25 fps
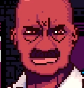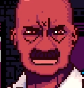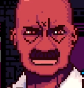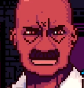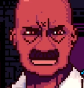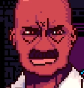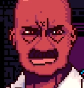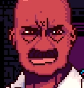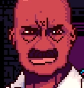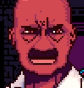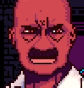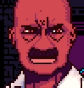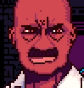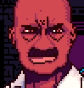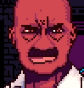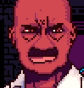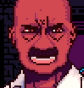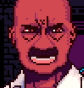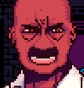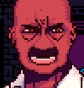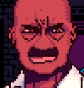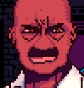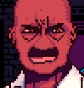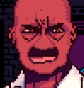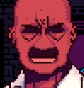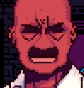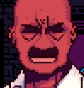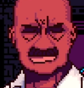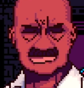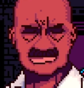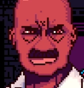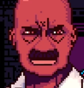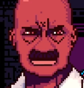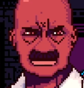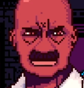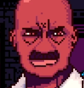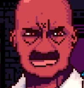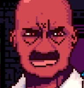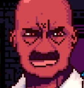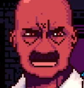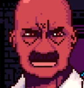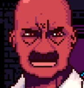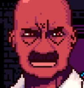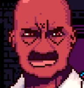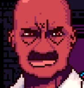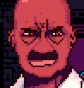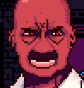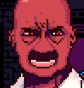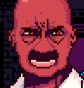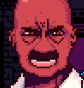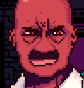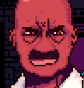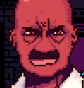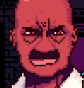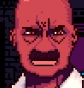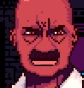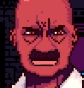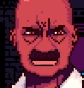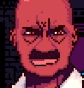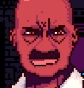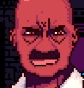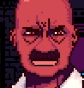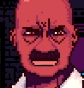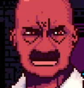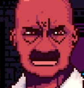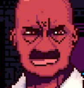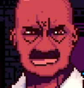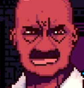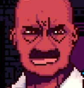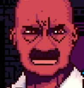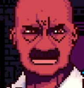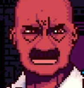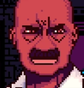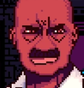Like, that's something.